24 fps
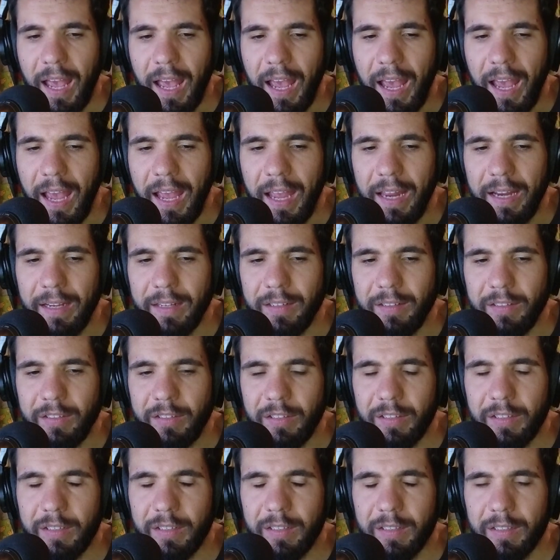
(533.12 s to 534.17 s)
And
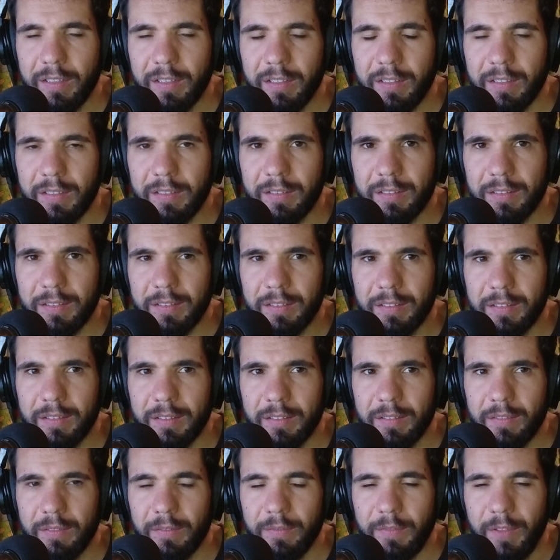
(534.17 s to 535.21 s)

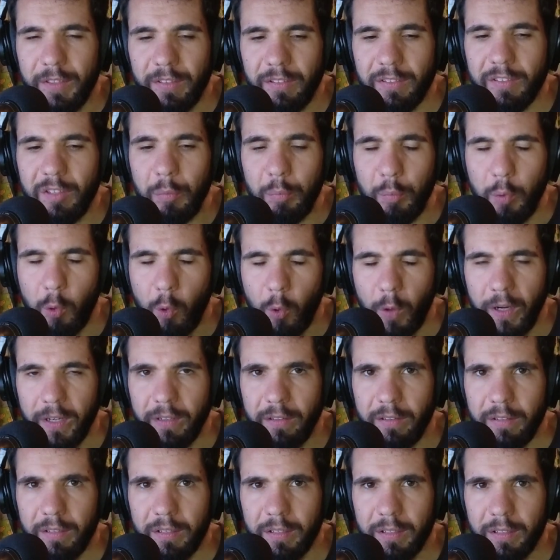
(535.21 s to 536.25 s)
this is the
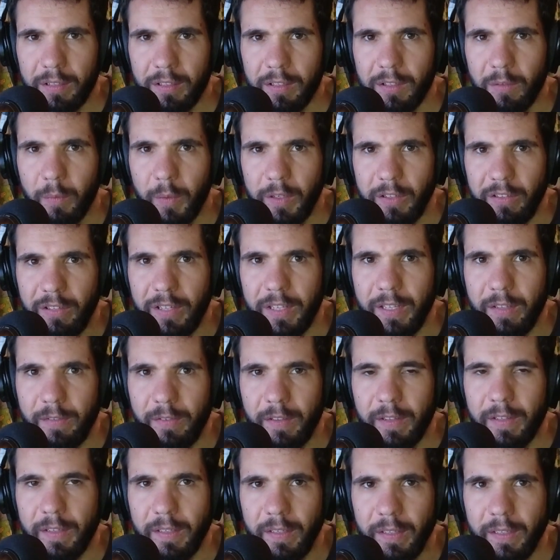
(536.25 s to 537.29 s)
point where
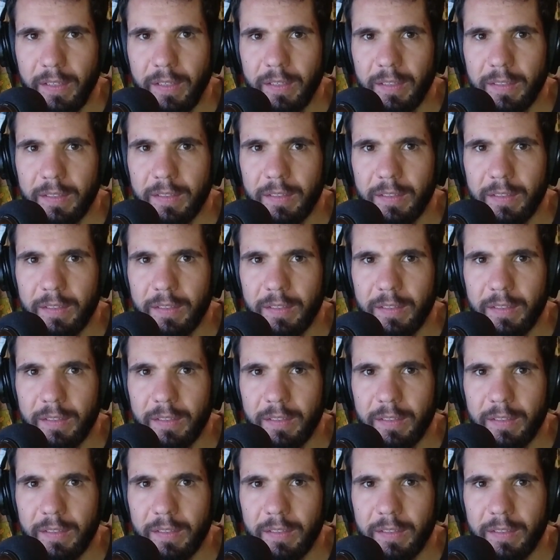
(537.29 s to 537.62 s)
TV,